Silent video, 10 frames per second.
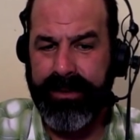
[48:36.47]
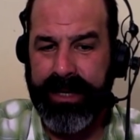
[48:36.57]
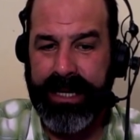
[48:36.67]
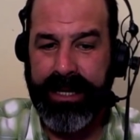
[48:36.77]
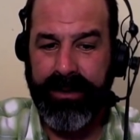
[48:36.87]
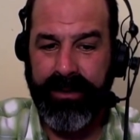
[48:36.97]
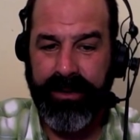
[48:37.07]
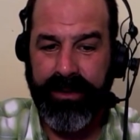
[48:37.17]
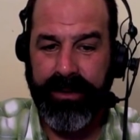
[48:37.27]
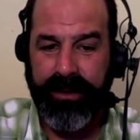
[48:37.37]
He or
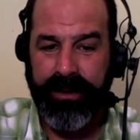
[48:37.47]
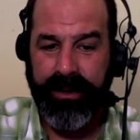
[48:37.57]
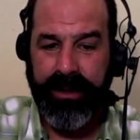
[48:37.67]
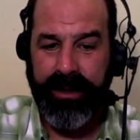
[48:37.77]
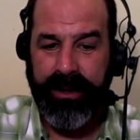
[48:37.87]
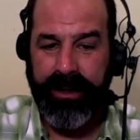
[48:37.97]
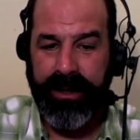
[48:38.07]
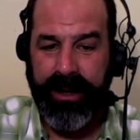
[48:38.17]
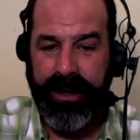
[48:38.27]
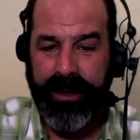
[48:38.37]
her.
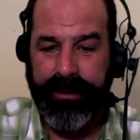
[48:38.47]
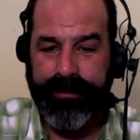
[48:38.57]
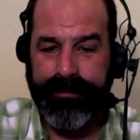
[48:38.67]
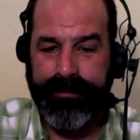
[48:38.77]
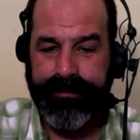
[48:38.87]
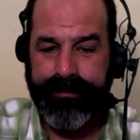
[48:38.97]
Um,